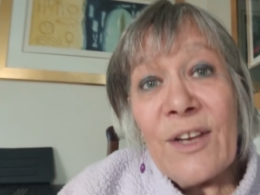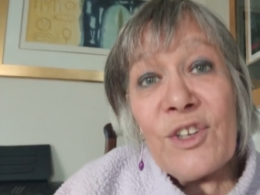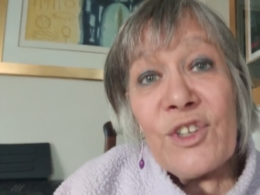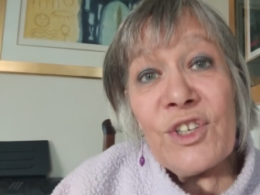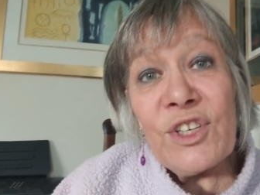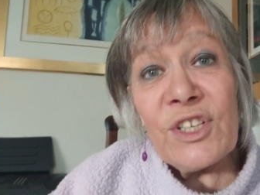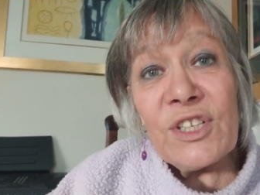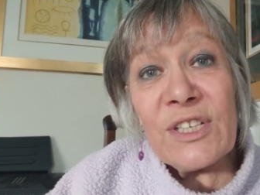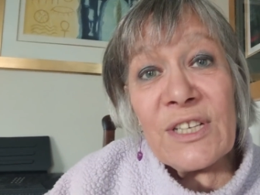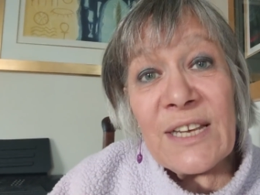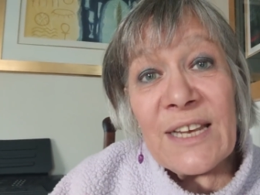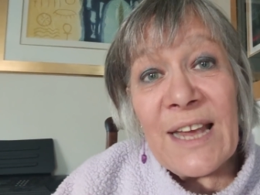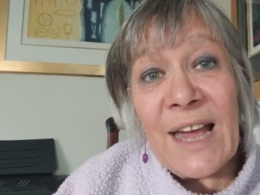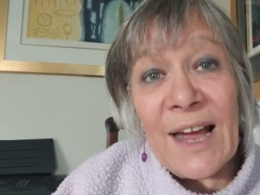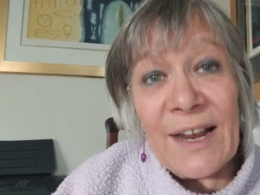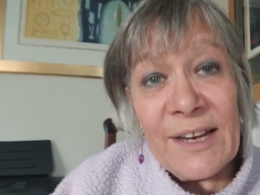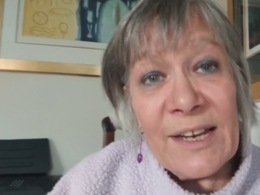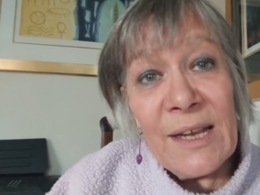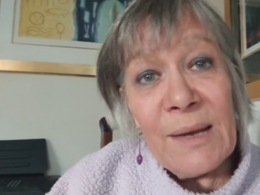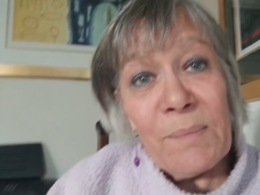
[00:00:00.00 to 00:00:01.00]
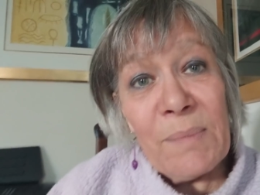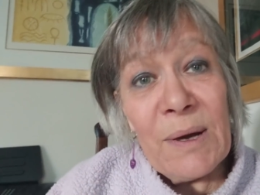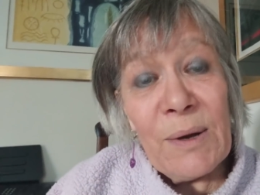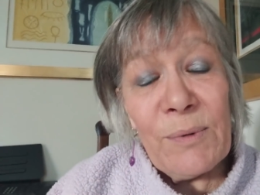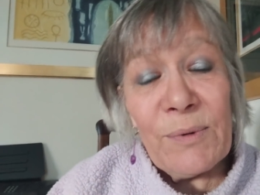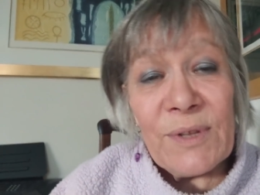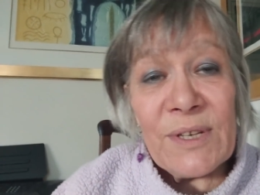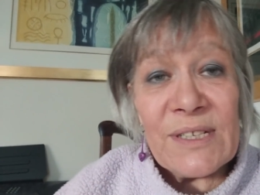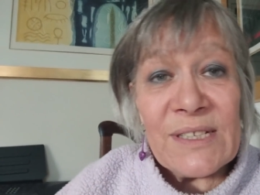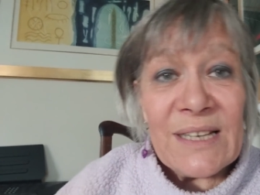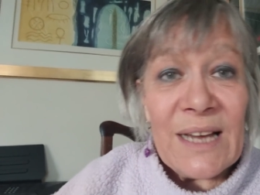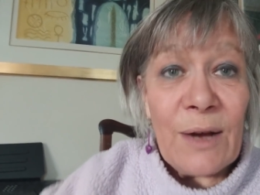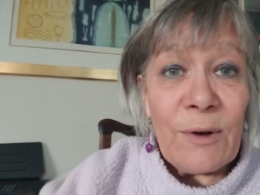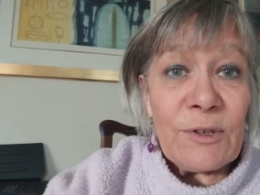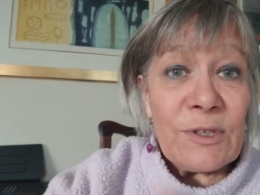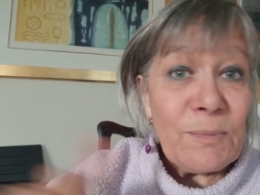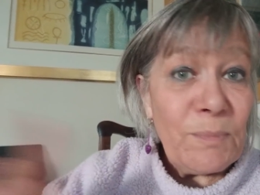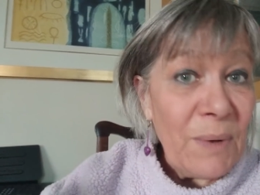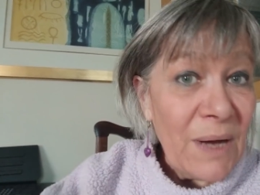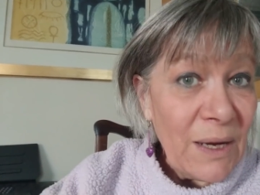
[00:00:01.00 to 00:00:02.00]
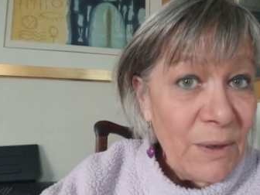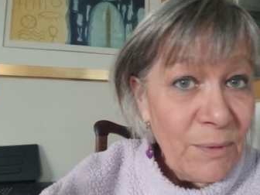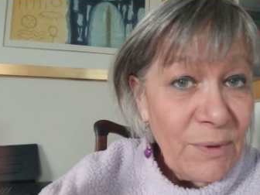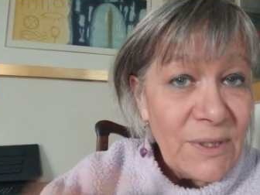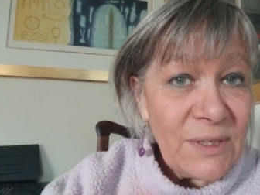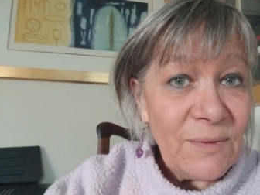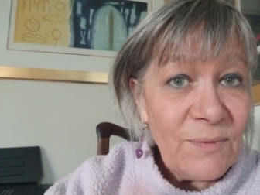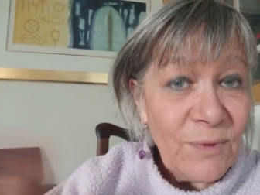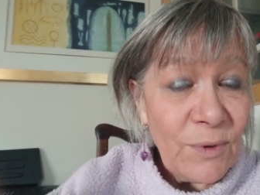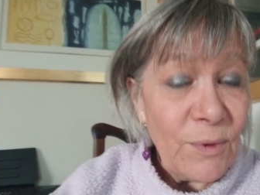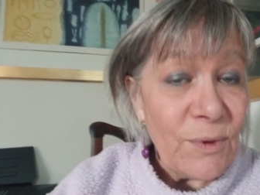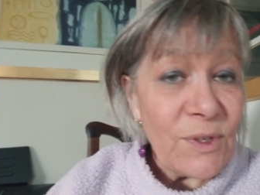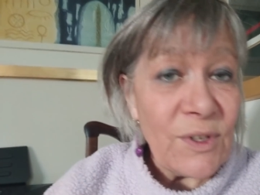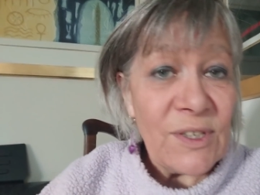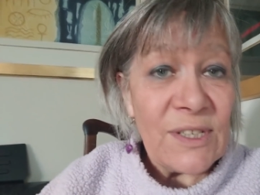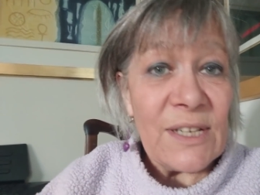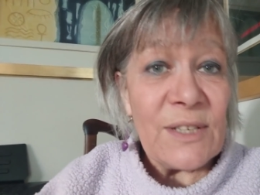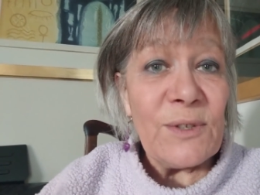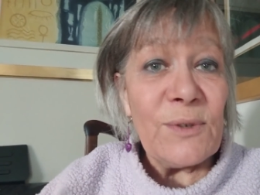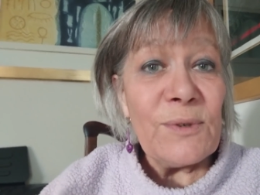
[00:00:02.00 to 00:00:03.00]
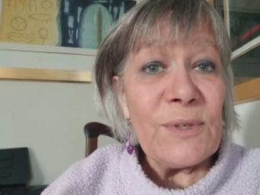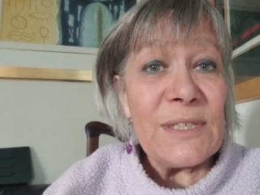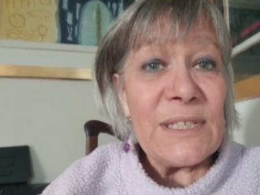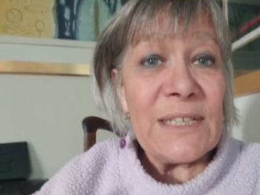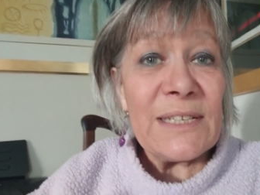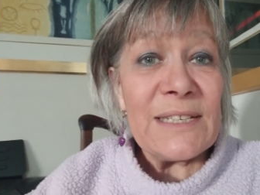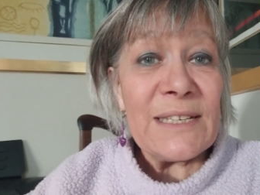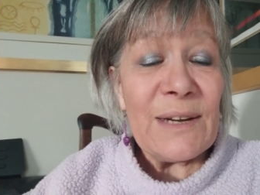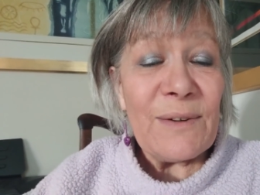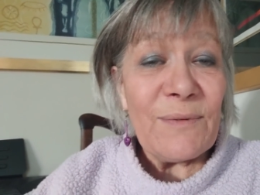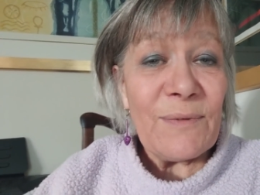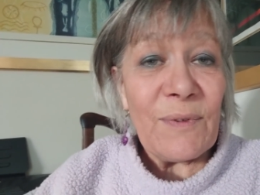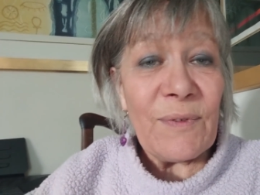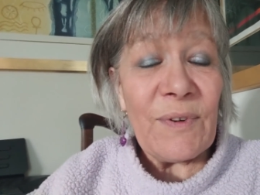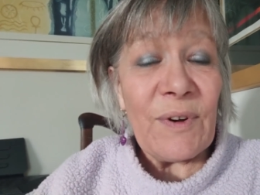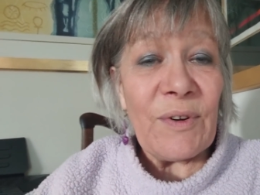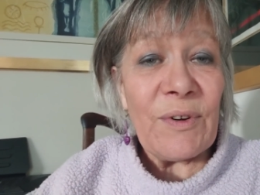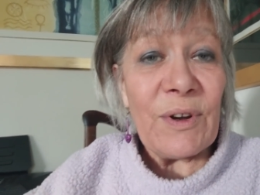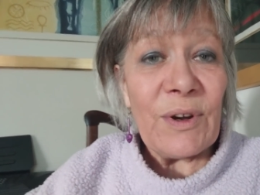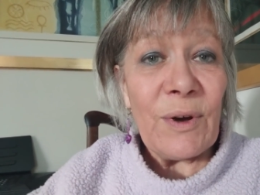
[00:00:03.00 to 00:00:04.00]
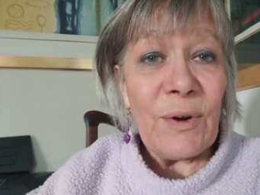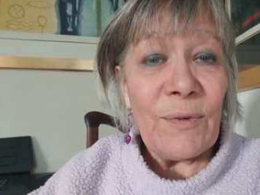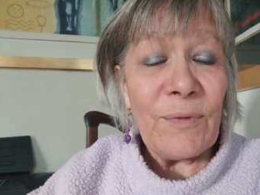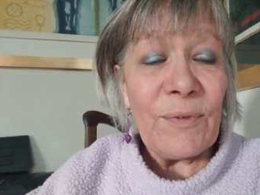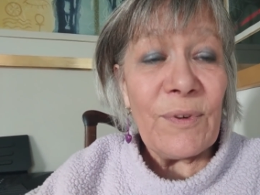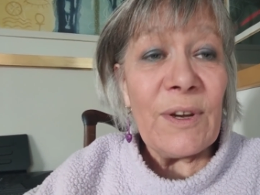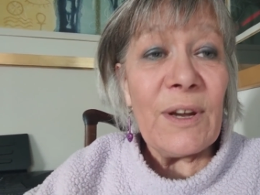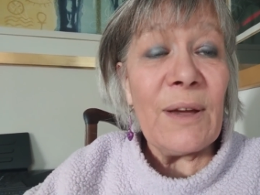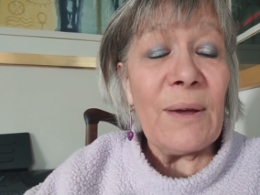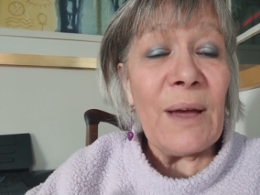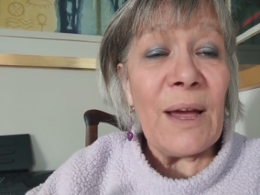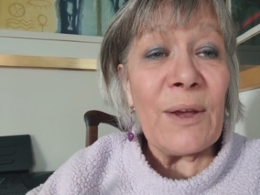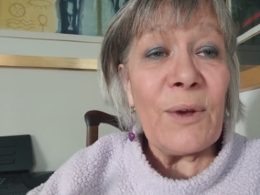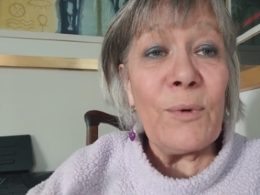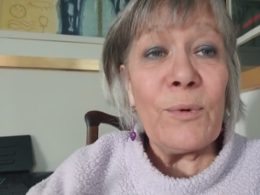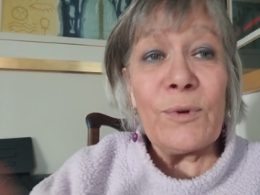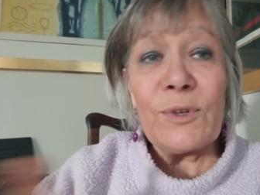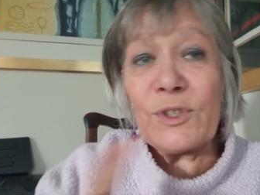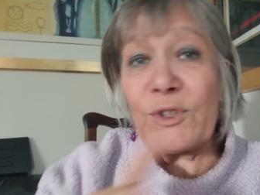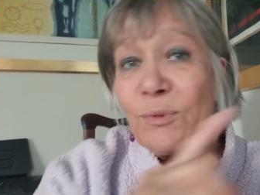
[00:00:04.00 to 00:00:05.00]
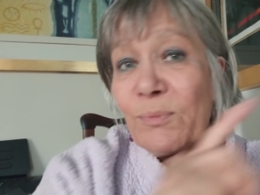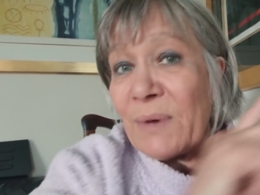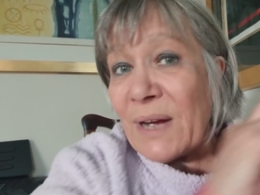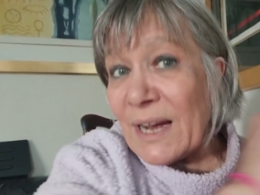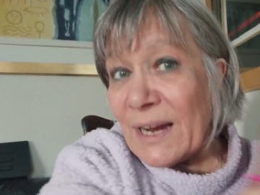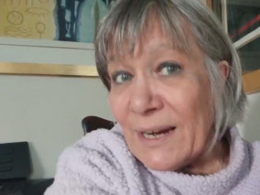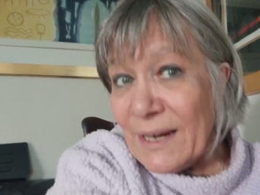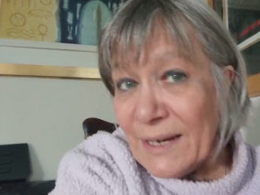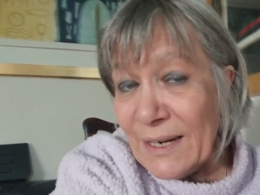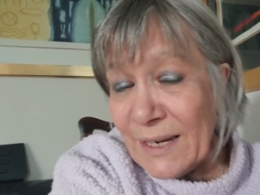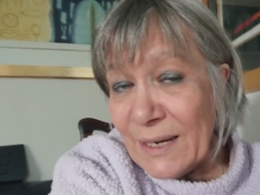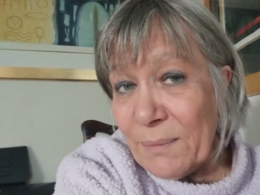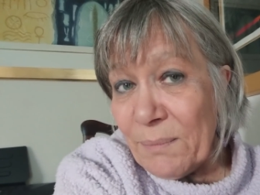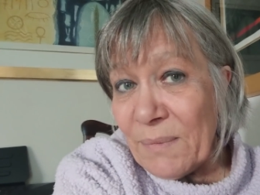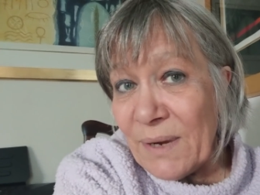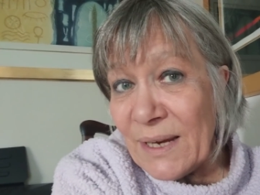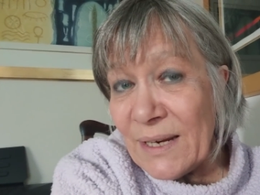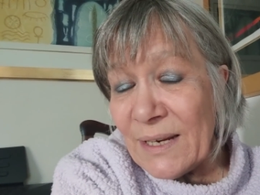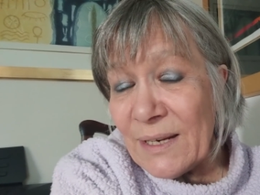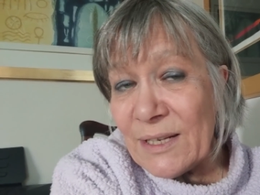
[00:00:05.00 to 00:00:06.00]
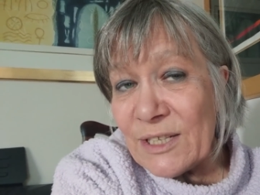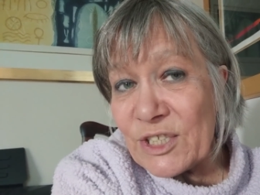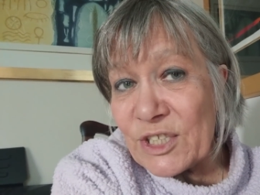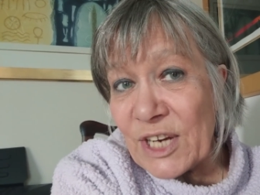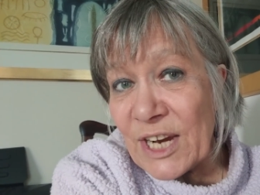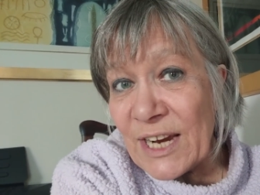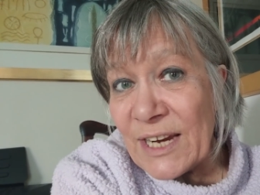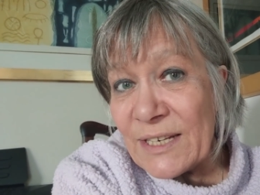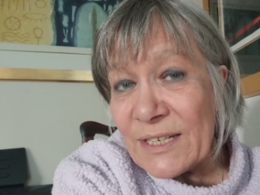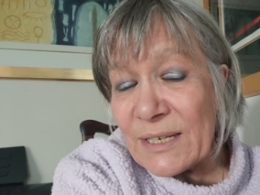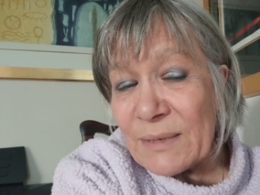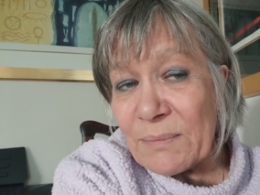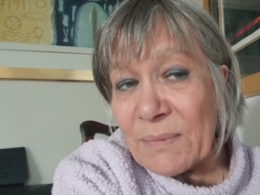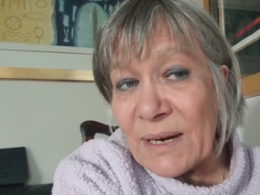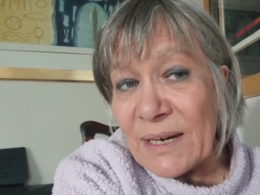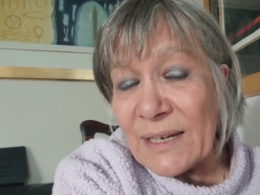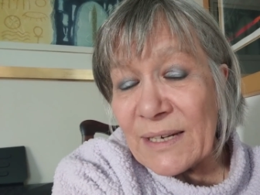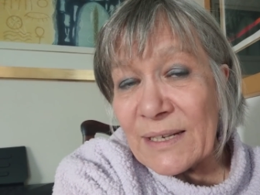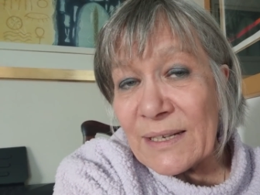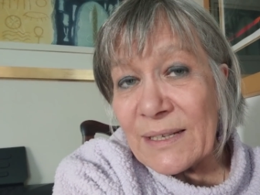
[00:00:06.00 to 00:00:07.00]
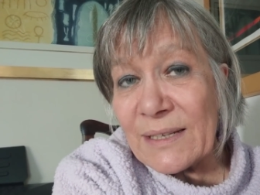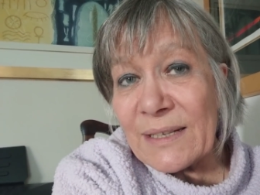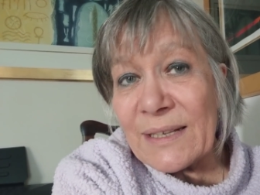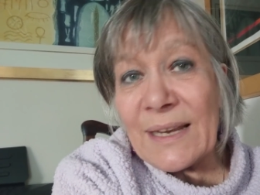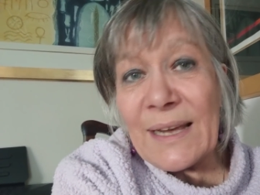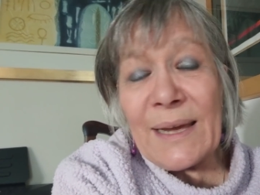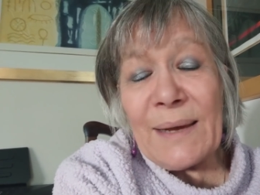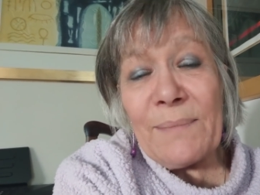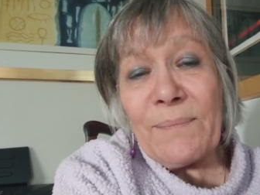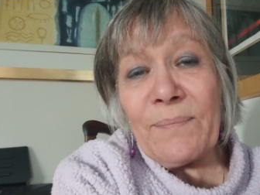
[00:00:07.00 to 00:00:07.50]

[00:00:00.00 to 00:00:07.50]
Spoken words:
just gadding about this house backwards and forwards, because I don't sit down for very often. I go and do my ironing in my little shed, in my little